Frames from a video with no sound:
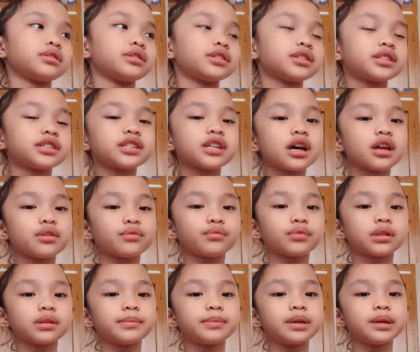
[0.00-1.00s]
sun
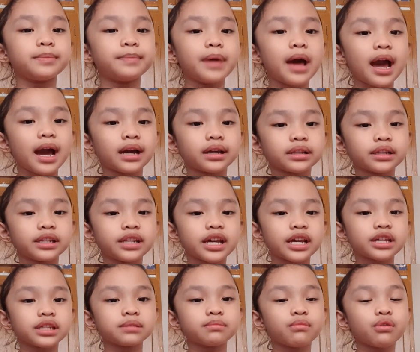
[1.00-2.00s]
will be back the
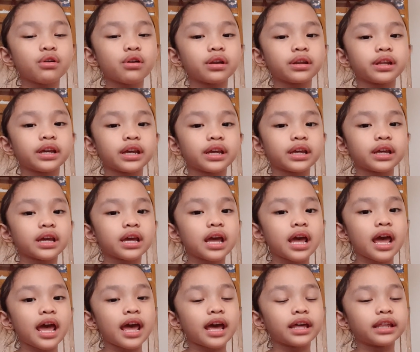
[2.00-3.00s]
next morning
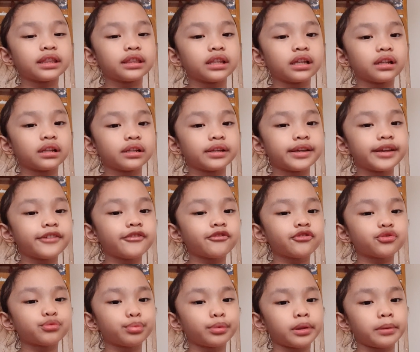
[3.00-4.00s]
and the
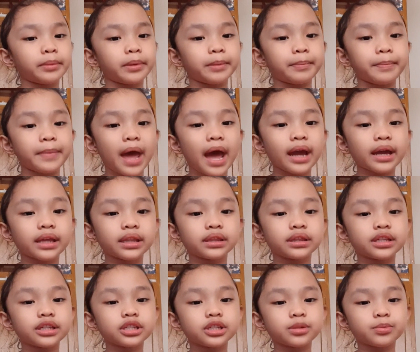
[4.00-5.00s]
leaves will be back
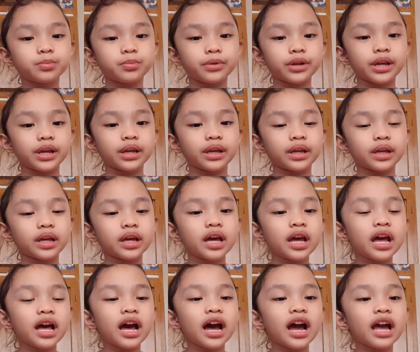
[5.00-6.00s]
in the spring.
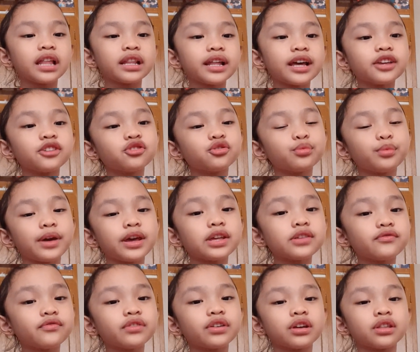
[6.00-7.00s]
I like to
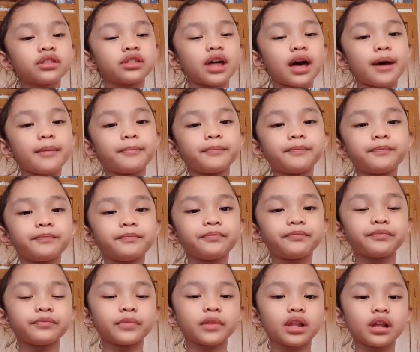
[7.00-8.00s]
wait for them.
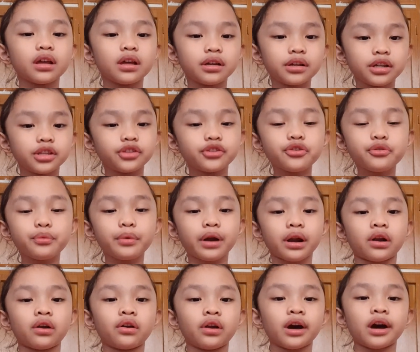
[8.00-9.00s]
You
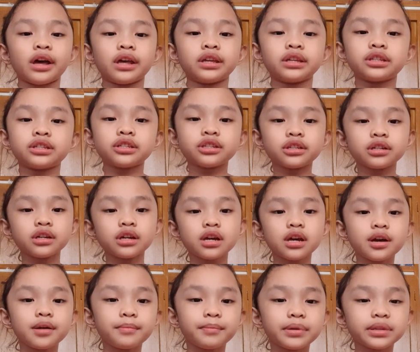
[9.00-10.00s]
are right,
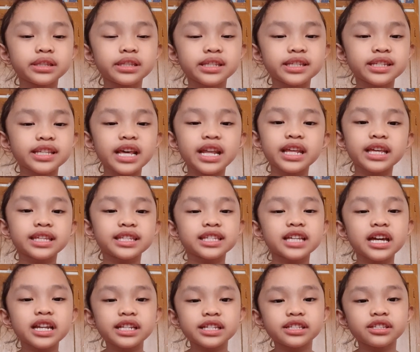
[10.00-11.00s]
but the setting
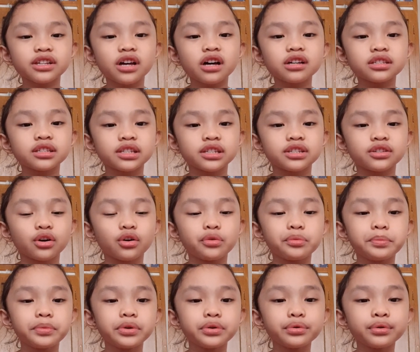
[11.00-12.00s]
sun is also
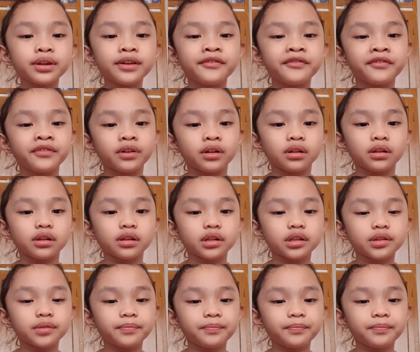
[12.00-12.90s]
so beautiful.